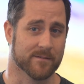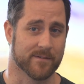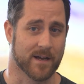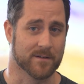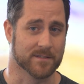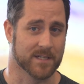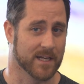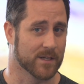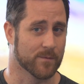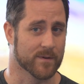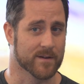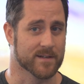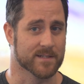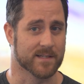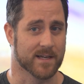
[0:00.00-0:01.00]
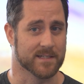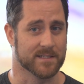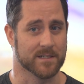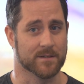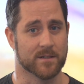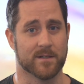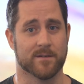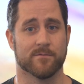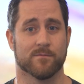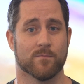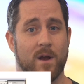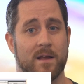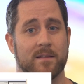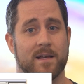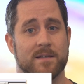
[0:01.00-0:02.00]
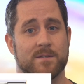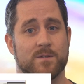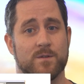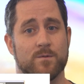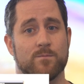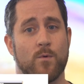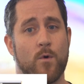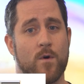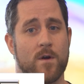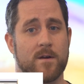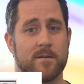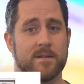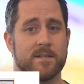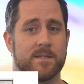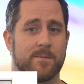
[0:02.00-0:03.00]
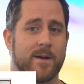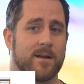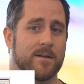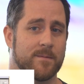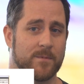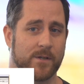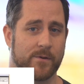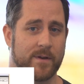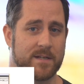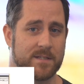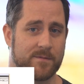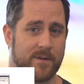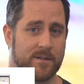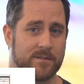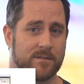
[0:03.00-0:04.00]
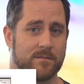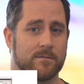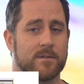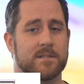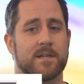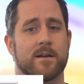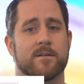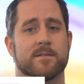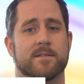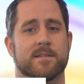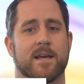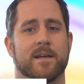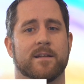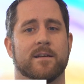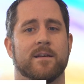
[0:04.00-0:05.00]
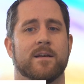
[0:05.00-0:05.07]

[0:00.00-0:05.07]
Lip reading: of how jQuery's ideal of write less, do more inspired him to create Svelte, Rich Harris said,